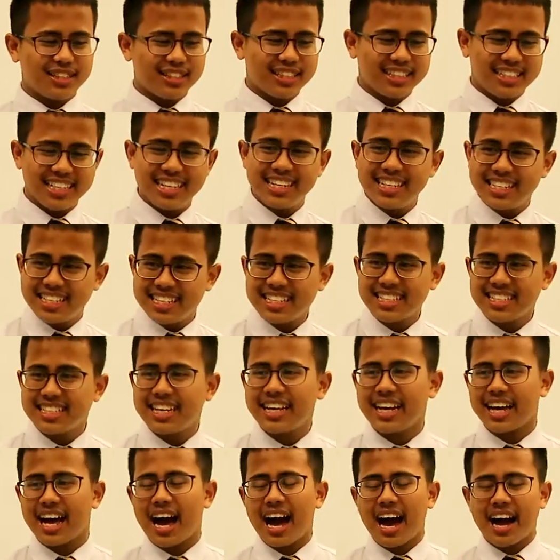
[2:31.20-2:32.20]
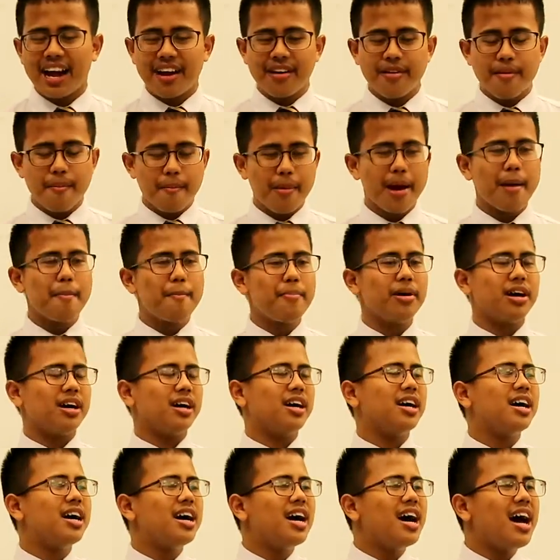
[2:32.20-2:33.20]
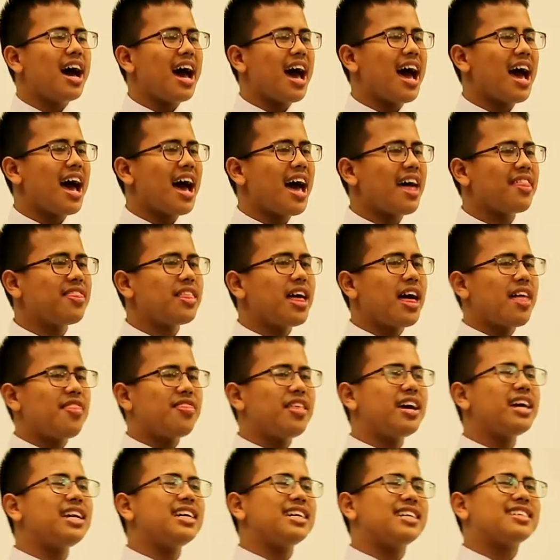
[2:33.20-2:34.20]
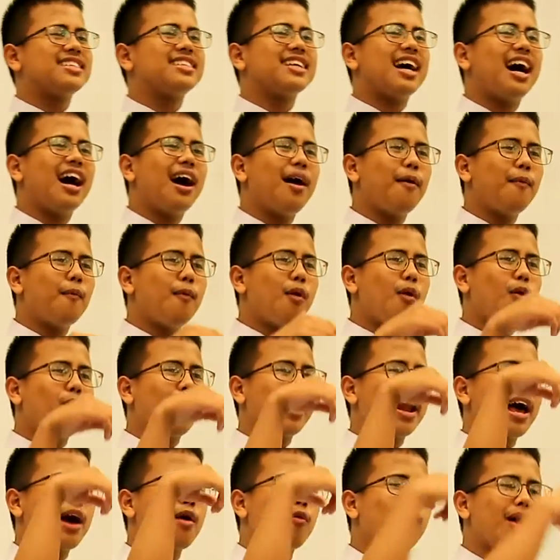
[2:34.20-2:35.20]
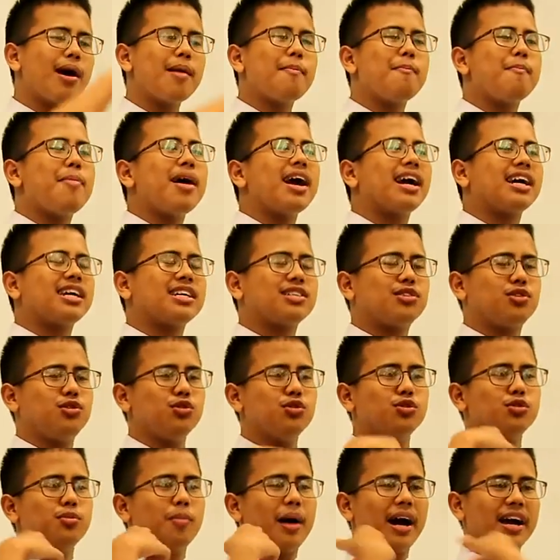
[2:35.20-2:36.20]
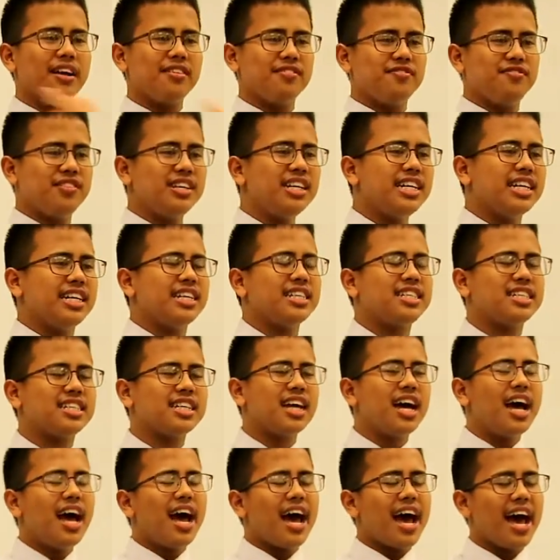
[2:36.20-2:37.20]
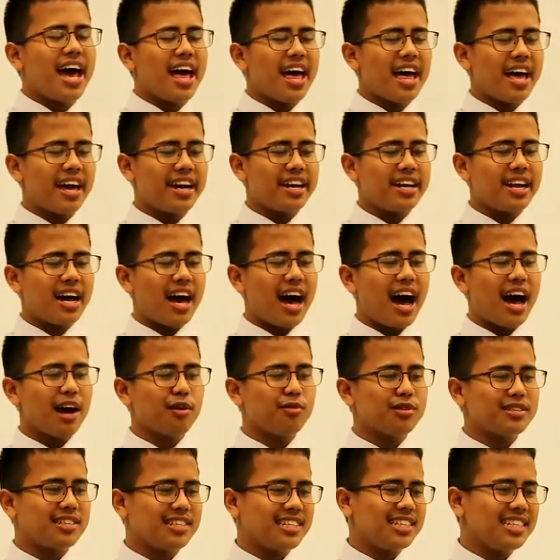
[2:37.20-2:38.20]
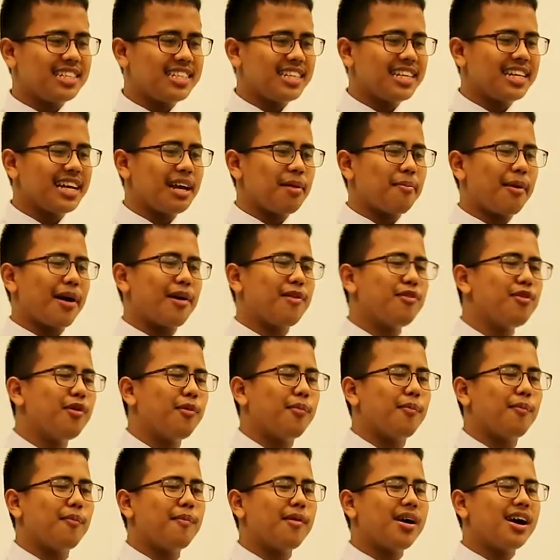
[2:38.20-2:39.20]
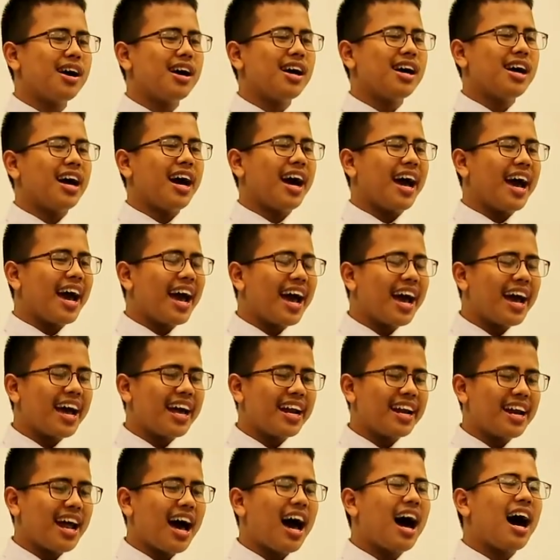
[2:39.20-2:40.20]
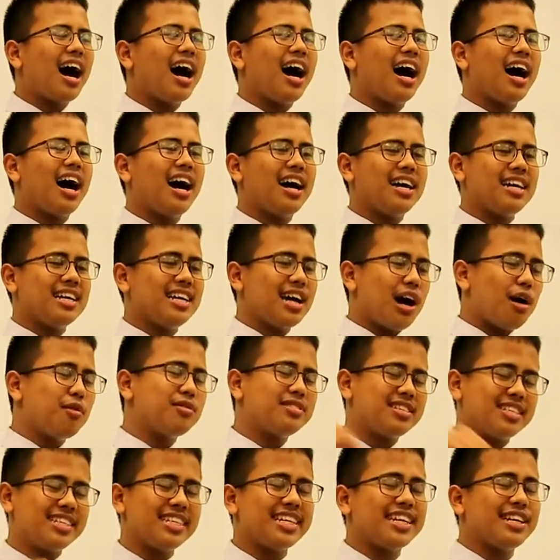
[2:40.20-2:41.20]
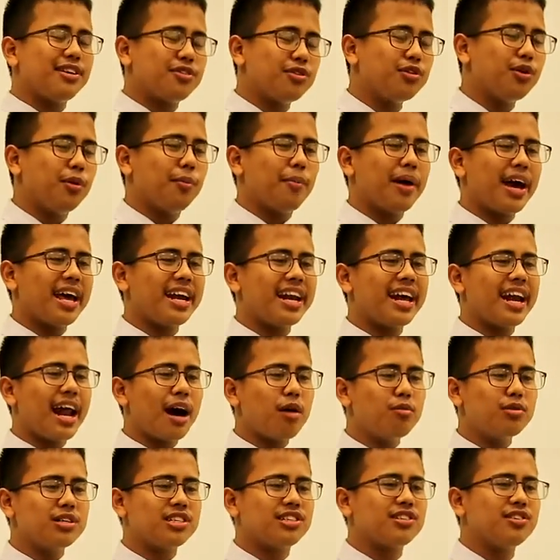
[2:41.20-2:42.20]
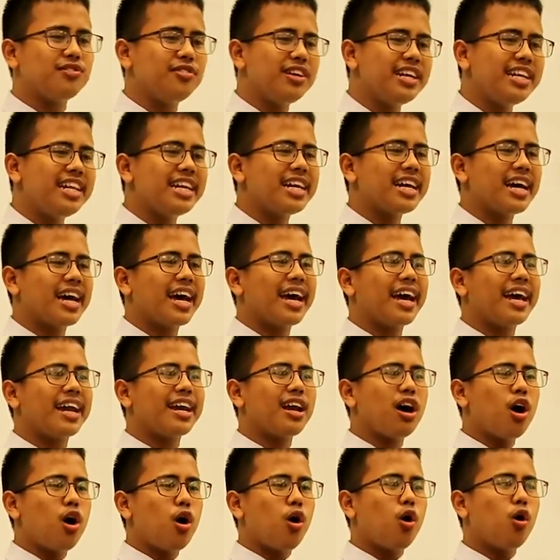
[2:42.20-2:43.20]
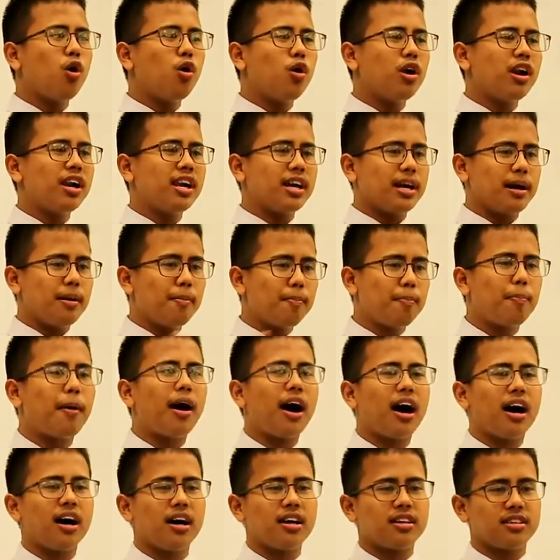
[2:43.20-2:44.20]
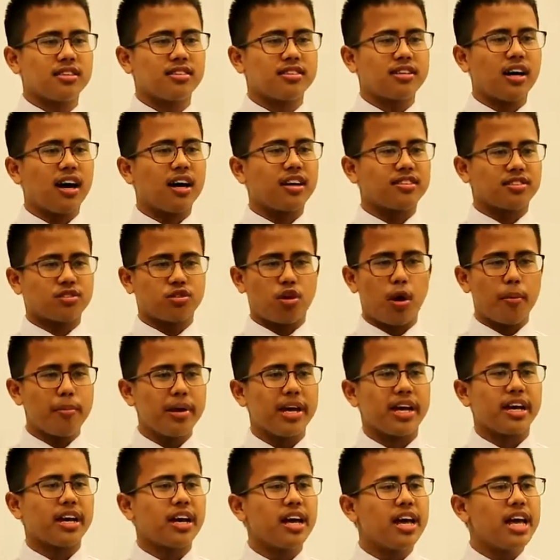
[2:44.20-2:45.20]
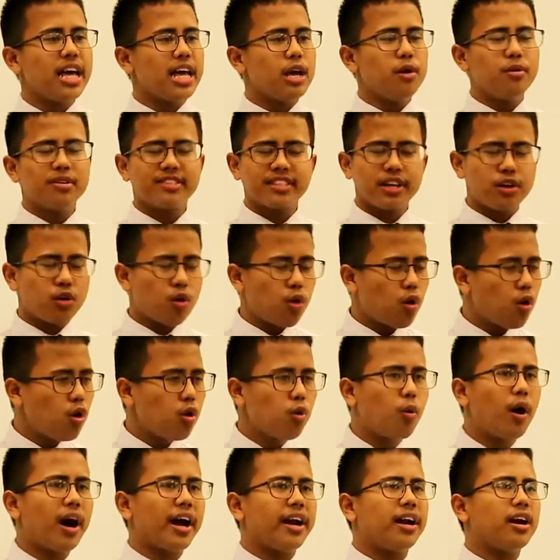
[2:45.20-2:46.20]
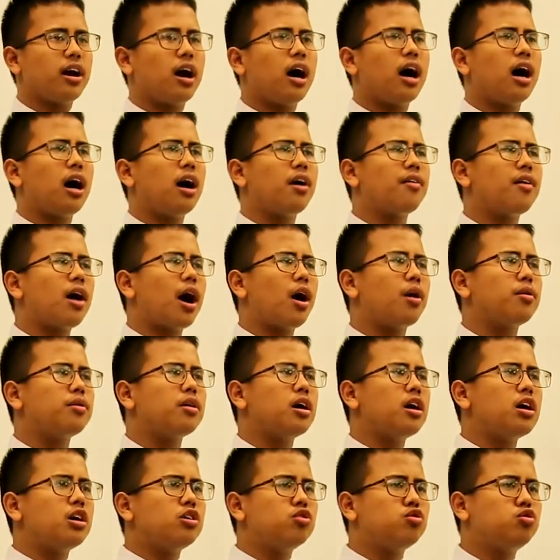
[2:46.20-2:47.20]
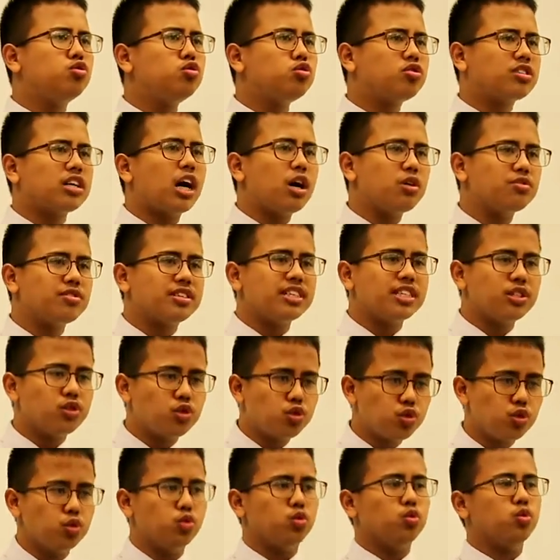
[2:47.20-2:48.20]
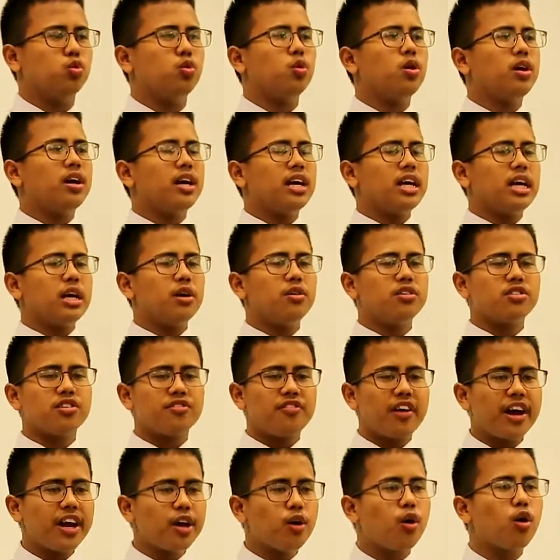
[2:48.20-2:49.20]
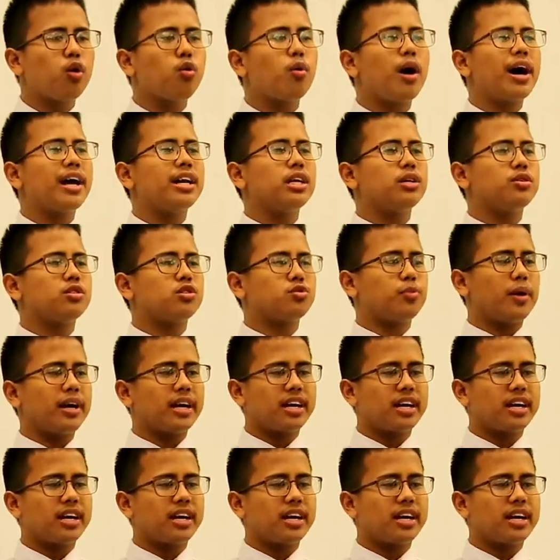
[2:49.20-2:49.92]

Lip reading: till this day, I remember, and that is when I went back to my village, and I was sitting in my room, and I was sitting in a room, and then I was reading an old Gempak Stars comic. It was an old one, around 2002. It was a very old one. It was